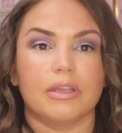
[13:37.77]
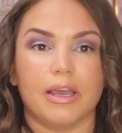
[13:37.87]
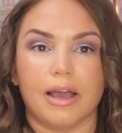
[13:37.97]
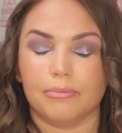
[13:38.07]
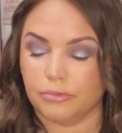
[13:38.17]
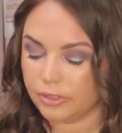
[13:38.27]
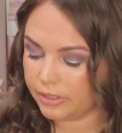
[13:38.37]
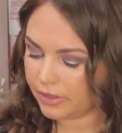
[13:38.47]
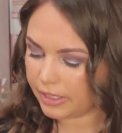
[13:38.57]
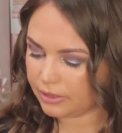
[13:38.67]
Yeah, I'm
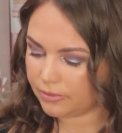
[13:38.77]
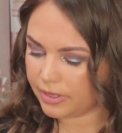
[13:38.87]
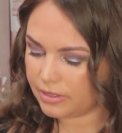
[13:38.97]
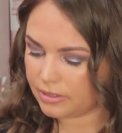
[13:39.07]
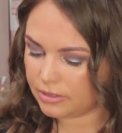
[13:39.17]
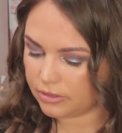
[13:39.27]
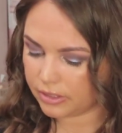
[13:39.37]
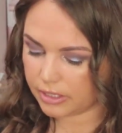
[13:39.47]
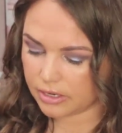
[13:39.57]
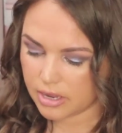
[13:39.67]
really liking the way this is
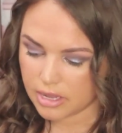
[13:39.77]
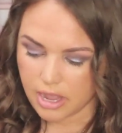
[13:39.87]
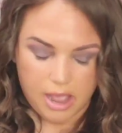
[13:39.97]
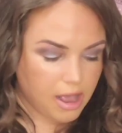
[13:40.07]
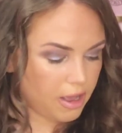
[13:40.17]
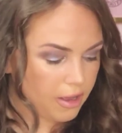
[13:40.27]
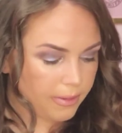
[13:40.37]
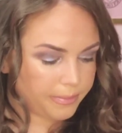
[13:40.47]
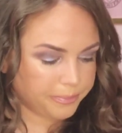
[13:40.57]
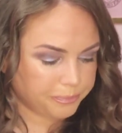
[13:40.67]
looking.
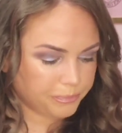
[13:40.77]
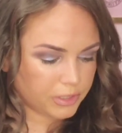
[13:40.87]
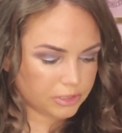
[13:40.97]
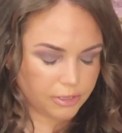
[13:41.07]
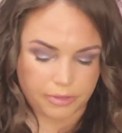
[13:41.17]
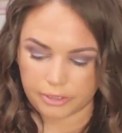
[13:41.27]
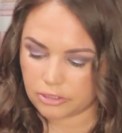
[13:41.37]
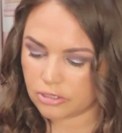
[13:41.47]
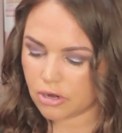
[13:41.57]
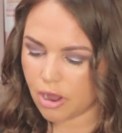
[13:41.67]
So
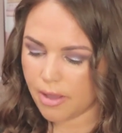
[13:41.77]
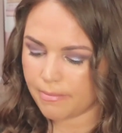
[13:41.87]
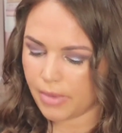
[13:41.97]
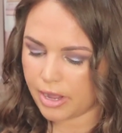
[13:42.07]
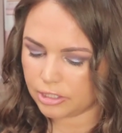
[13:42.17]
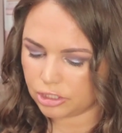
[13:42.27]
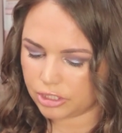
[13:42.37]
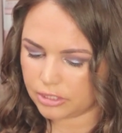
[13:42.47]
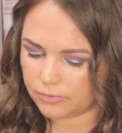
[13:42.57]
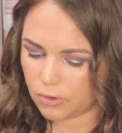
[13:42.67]
there's not
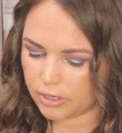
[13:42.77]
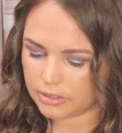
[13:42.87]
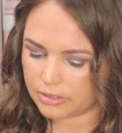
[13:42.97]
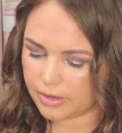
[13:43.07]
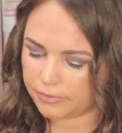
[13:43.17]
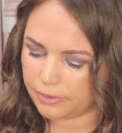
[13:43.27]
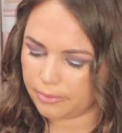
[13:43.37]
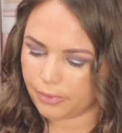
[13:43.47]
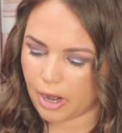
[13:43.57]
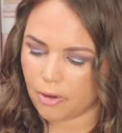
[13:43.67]
much as far as like for
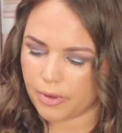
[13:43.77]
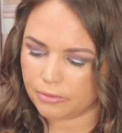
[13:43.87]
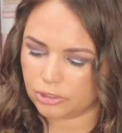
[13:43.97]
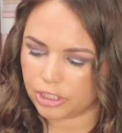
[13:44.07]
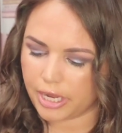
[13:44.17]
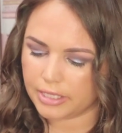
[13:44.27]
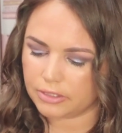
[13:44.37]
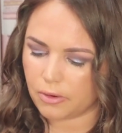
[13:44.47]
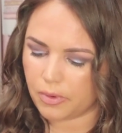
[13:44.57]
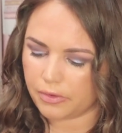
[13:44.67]
a brow bone
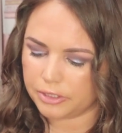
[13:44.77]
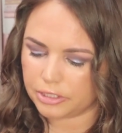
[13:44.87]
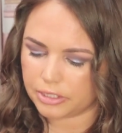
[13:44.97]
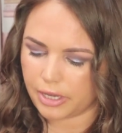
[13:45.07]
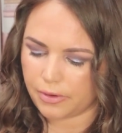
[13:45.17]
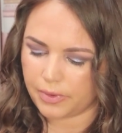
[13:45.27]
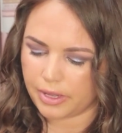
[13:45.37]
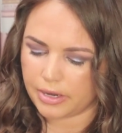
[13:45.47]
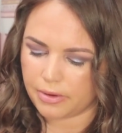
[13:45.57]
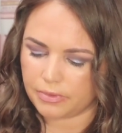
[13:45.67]
shade, so I'll probably just go
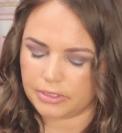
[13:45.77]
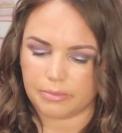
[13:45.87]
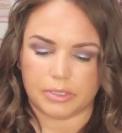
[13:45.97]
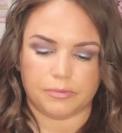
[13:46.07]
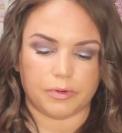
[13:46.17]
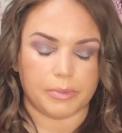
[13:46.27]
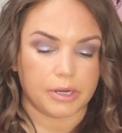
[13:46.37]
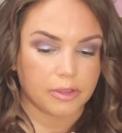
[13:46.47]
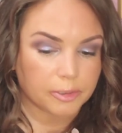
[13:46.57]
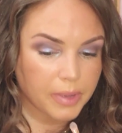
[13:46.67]
in with something from
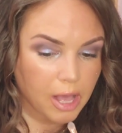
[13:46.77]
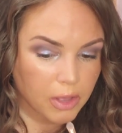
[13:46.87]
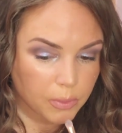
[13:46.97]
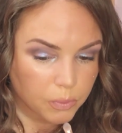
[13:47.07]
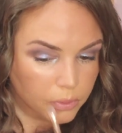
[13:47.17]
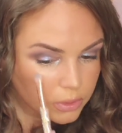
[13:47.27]
another palette.